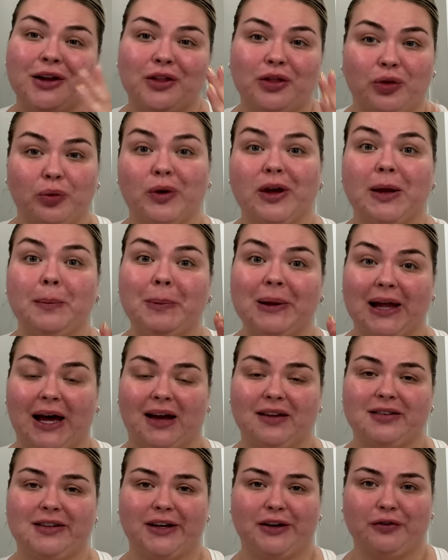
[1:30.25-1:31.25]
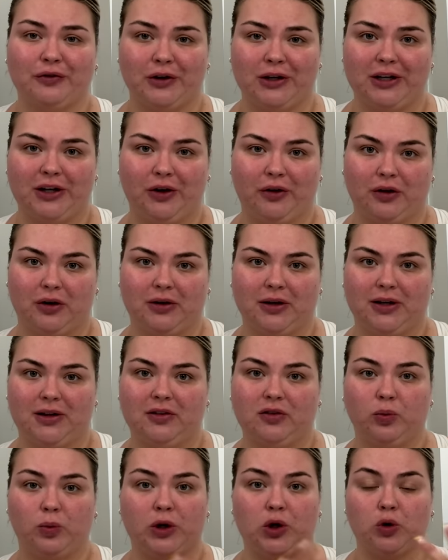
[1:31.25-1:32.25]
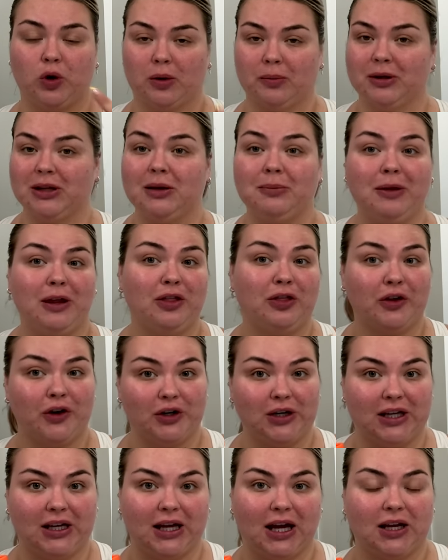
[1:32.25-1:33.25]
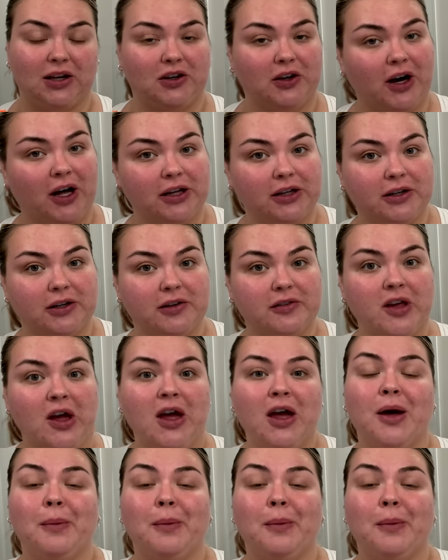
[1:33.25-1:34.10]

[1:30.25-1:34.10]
Three plastic free deodorants would normally be $39,